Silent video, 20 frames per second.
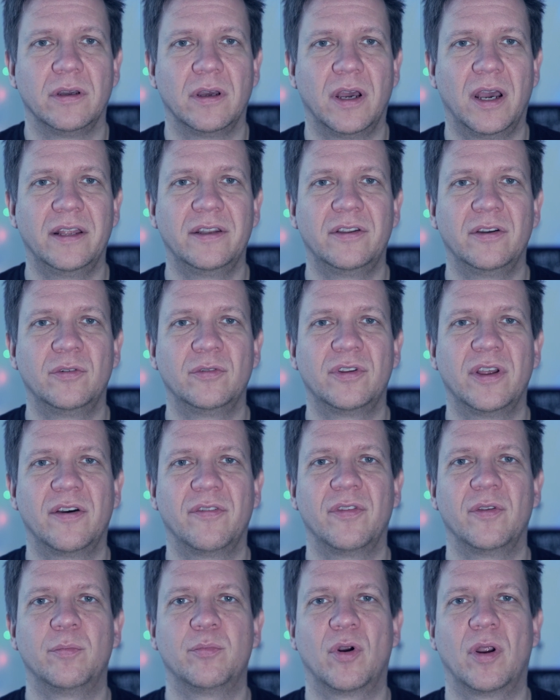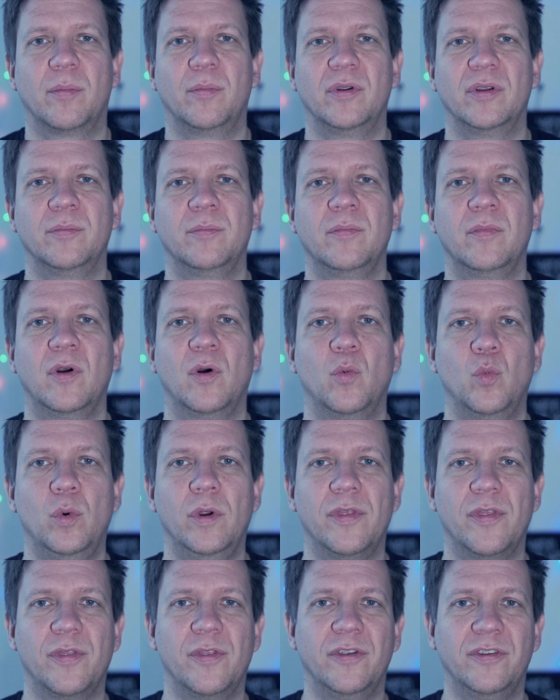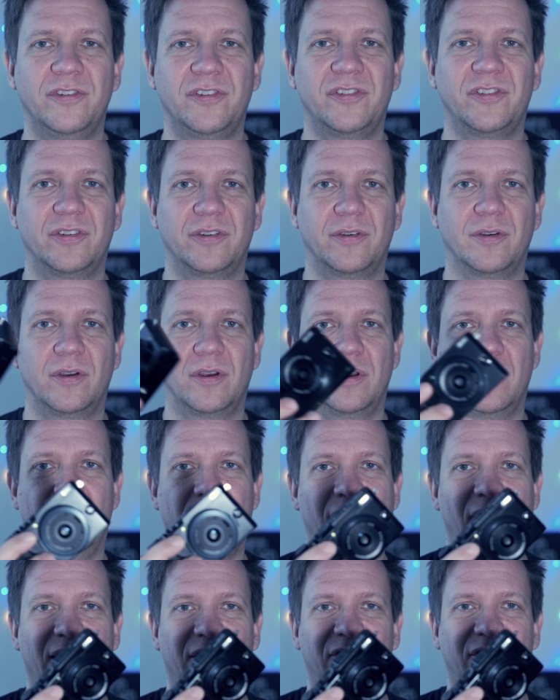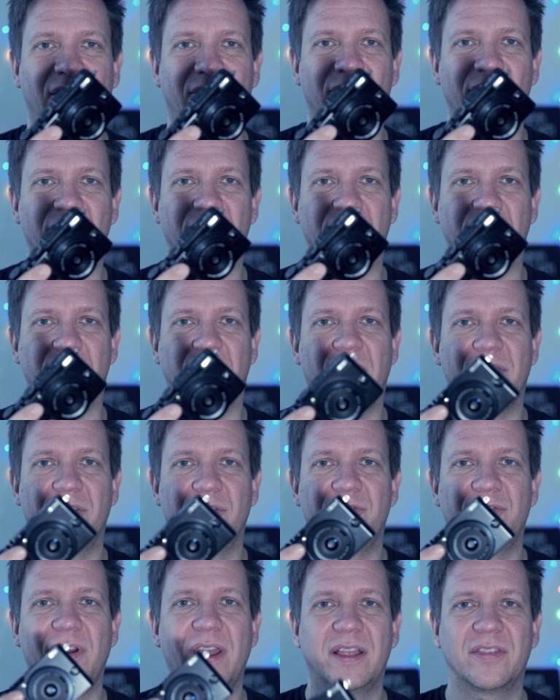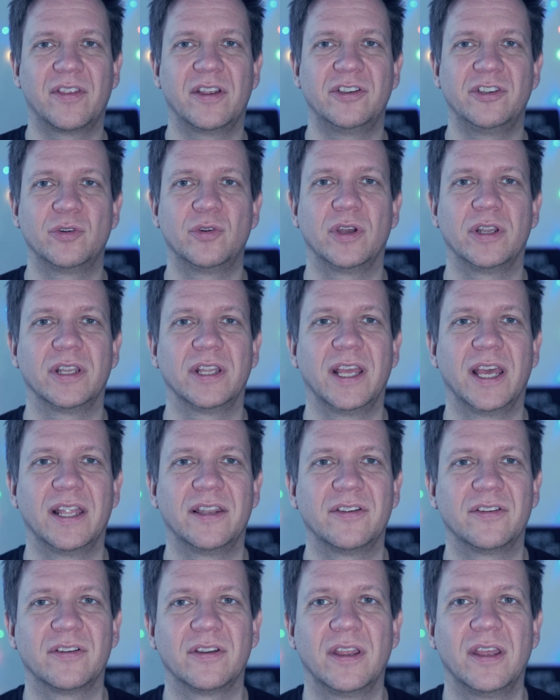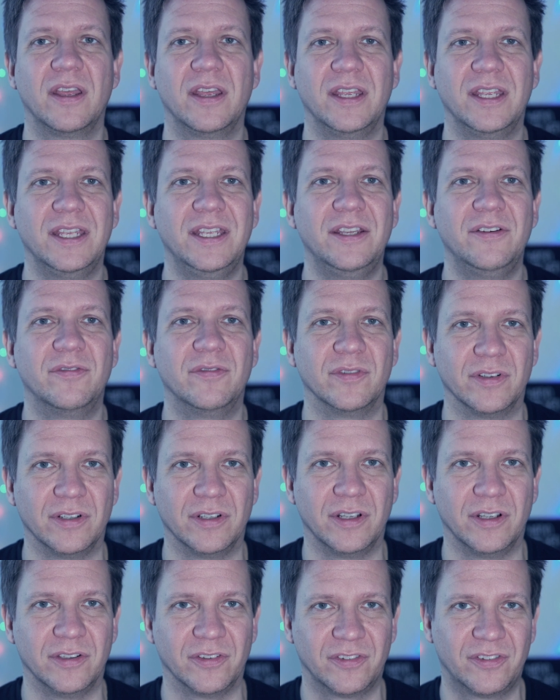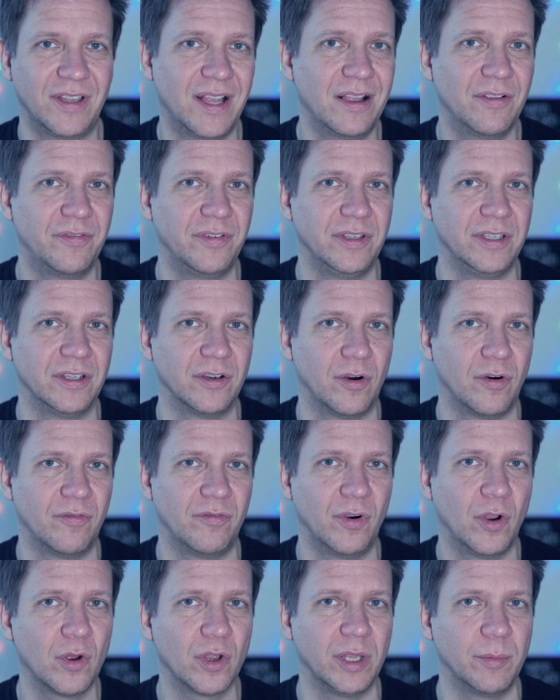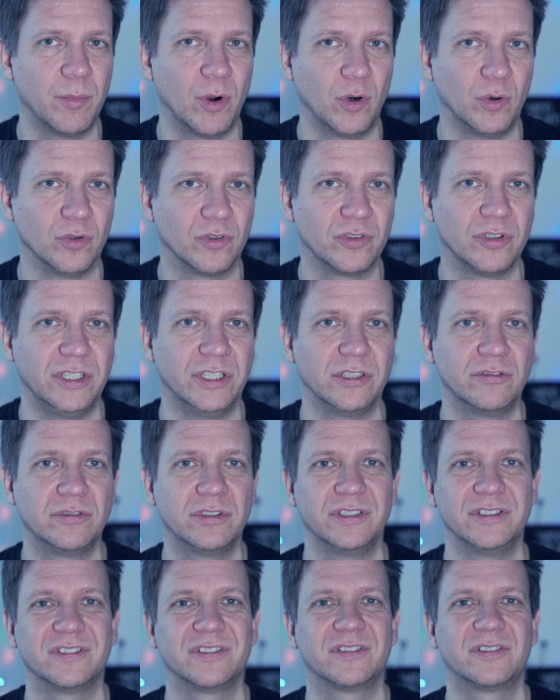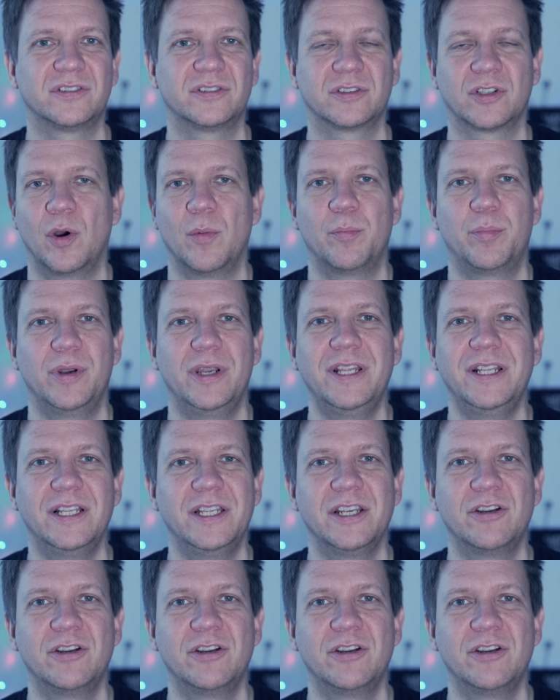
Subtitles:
I don't have the problem with this X70, and the fact that you can get even a selfie or vlogging mode here is completely